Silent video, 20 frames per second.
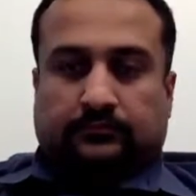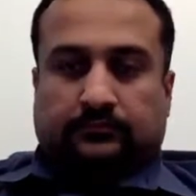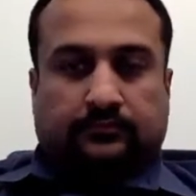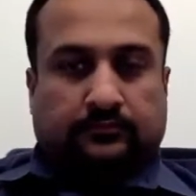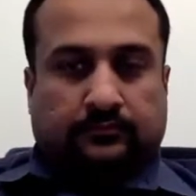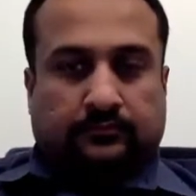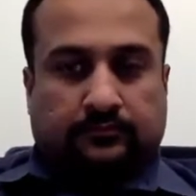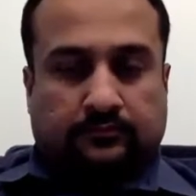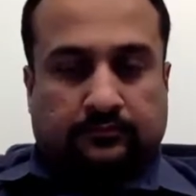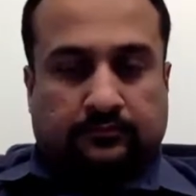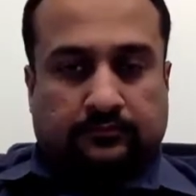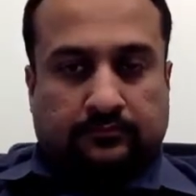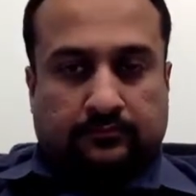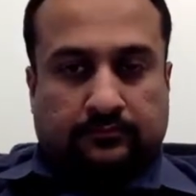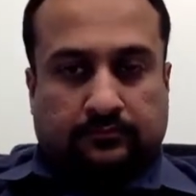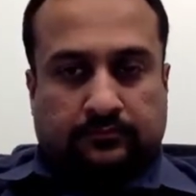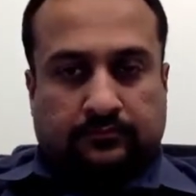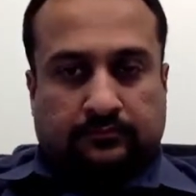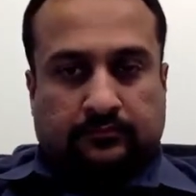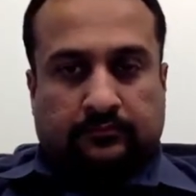
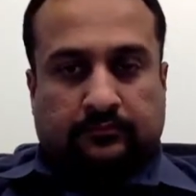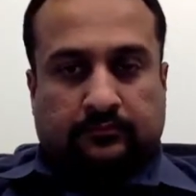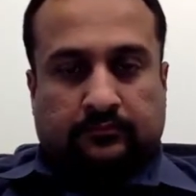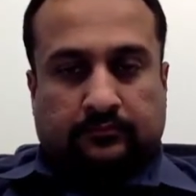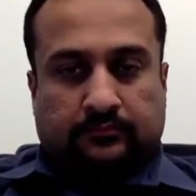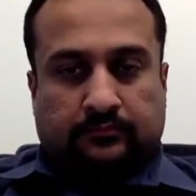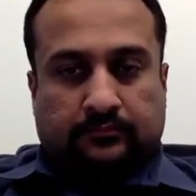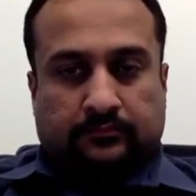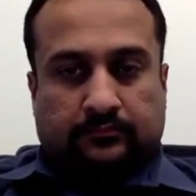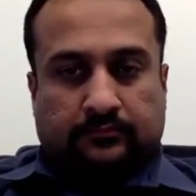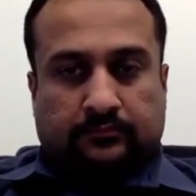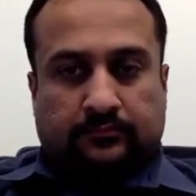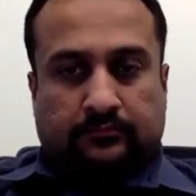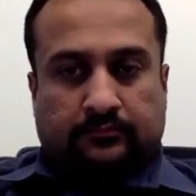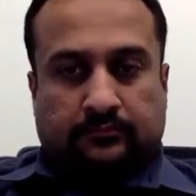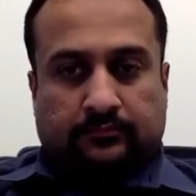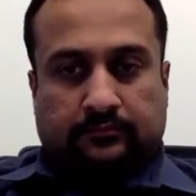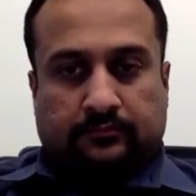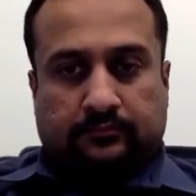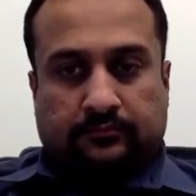
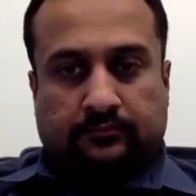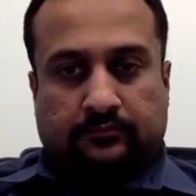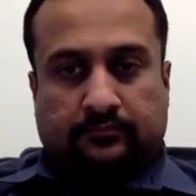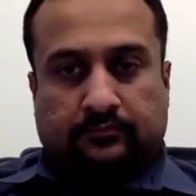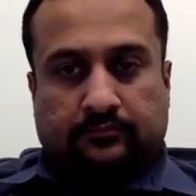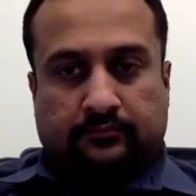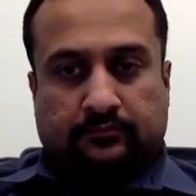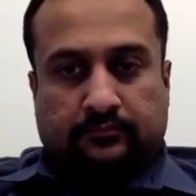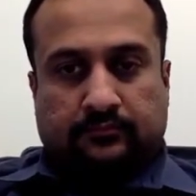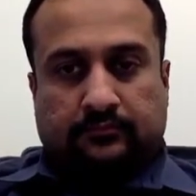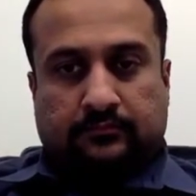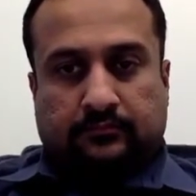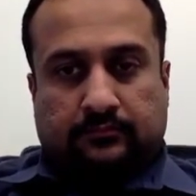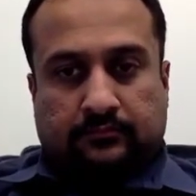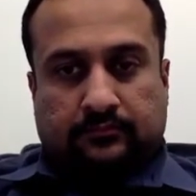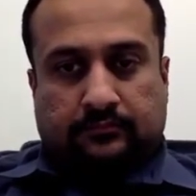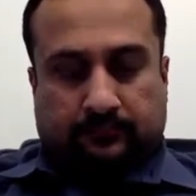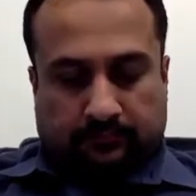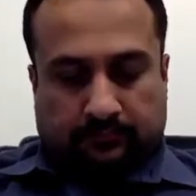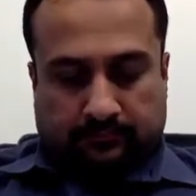
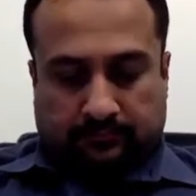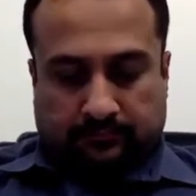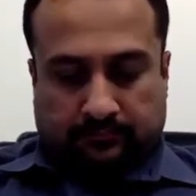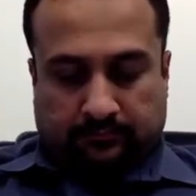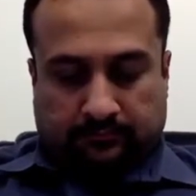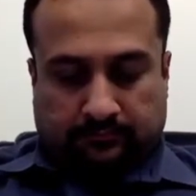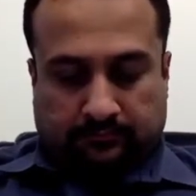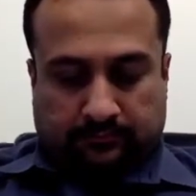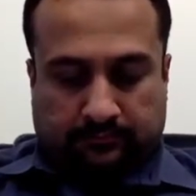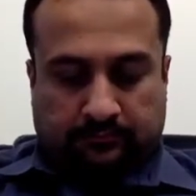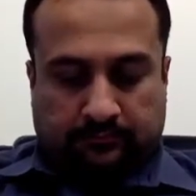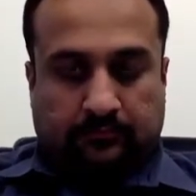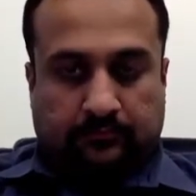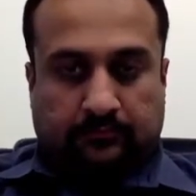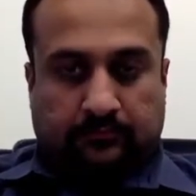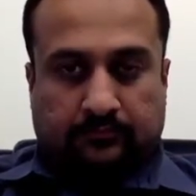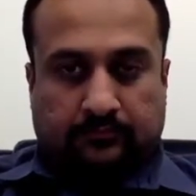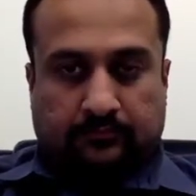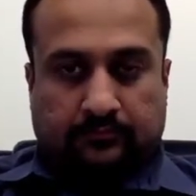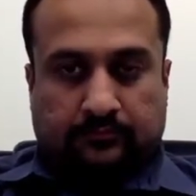
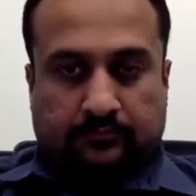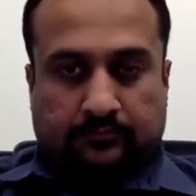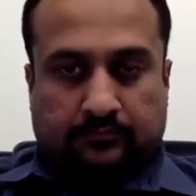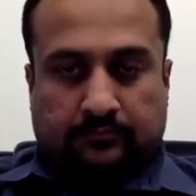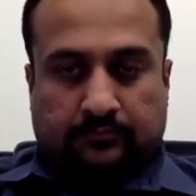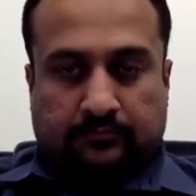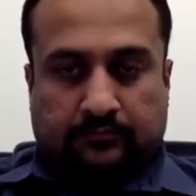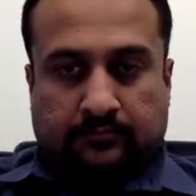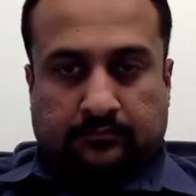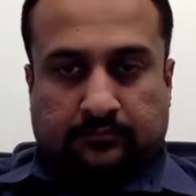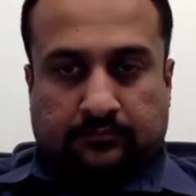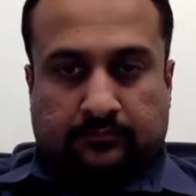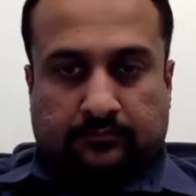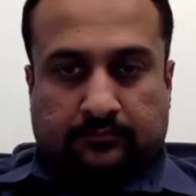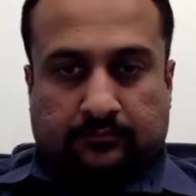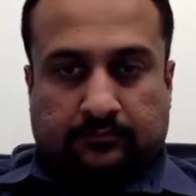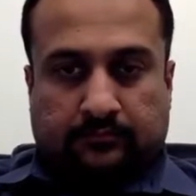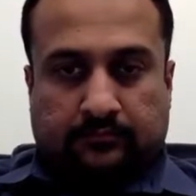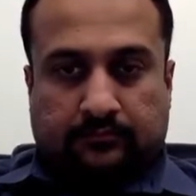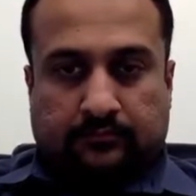
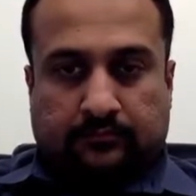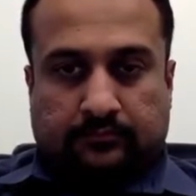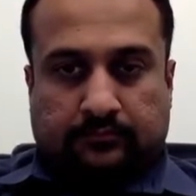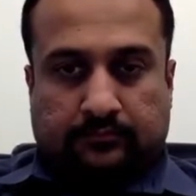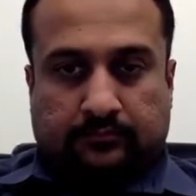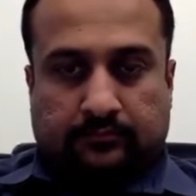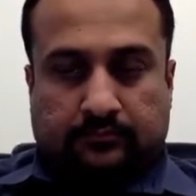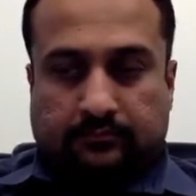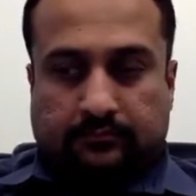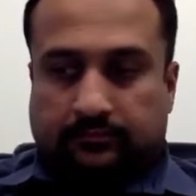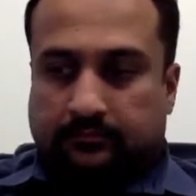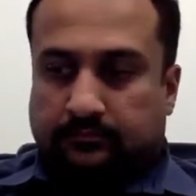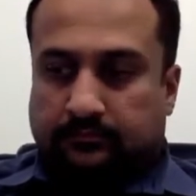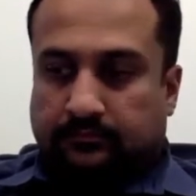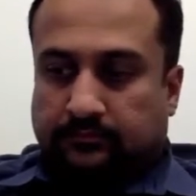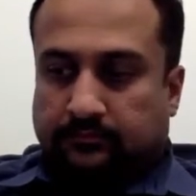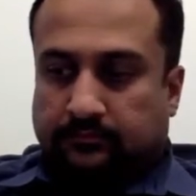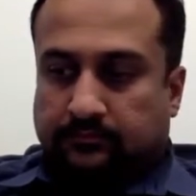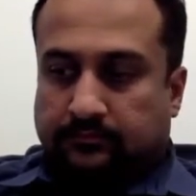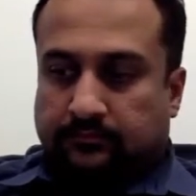
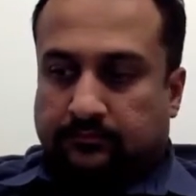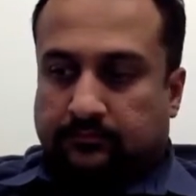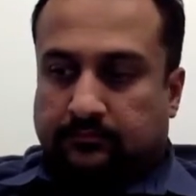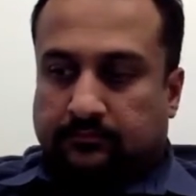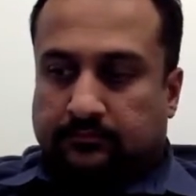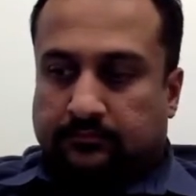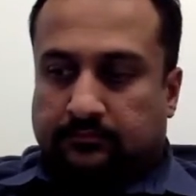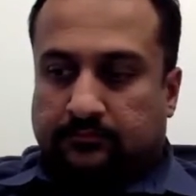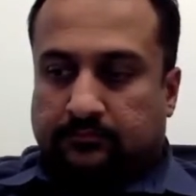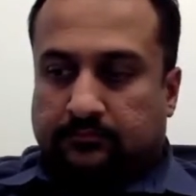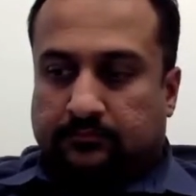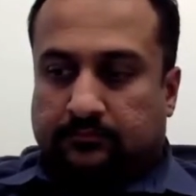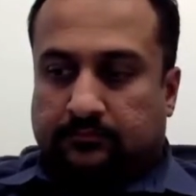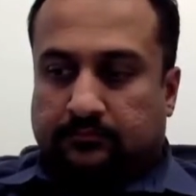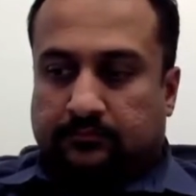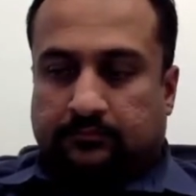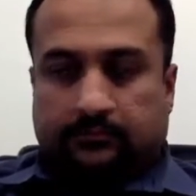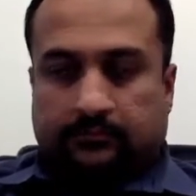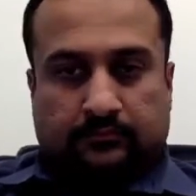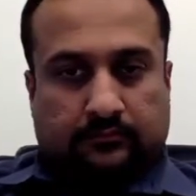
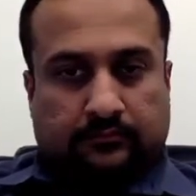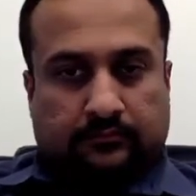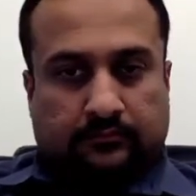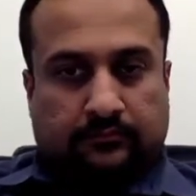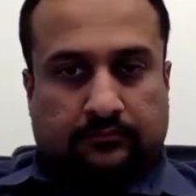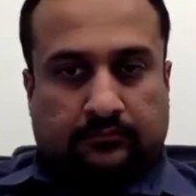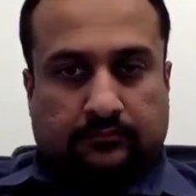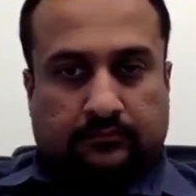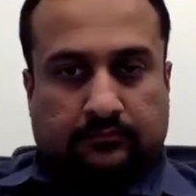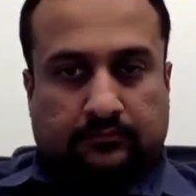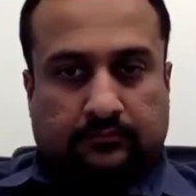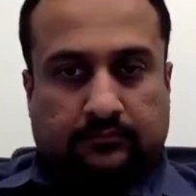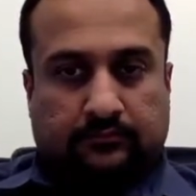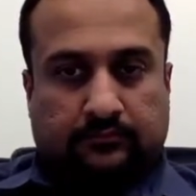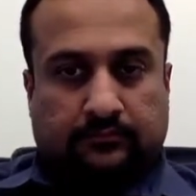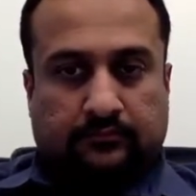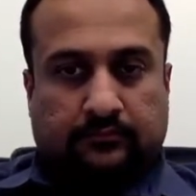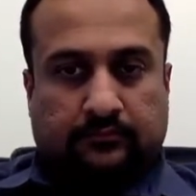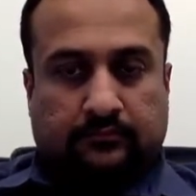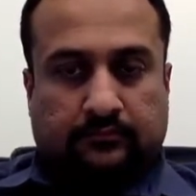No words are spoken by the person on screen.